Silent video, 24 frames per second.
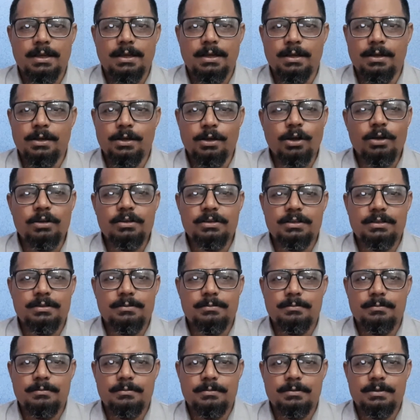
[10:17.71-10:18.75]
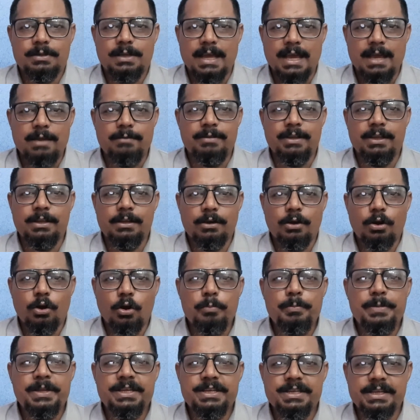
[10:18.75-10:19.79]
not having
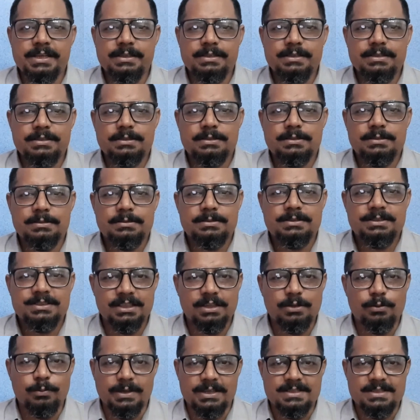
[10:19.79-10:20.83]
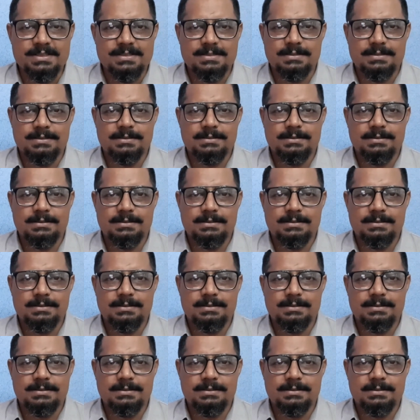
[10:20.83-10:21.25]
obedient servants.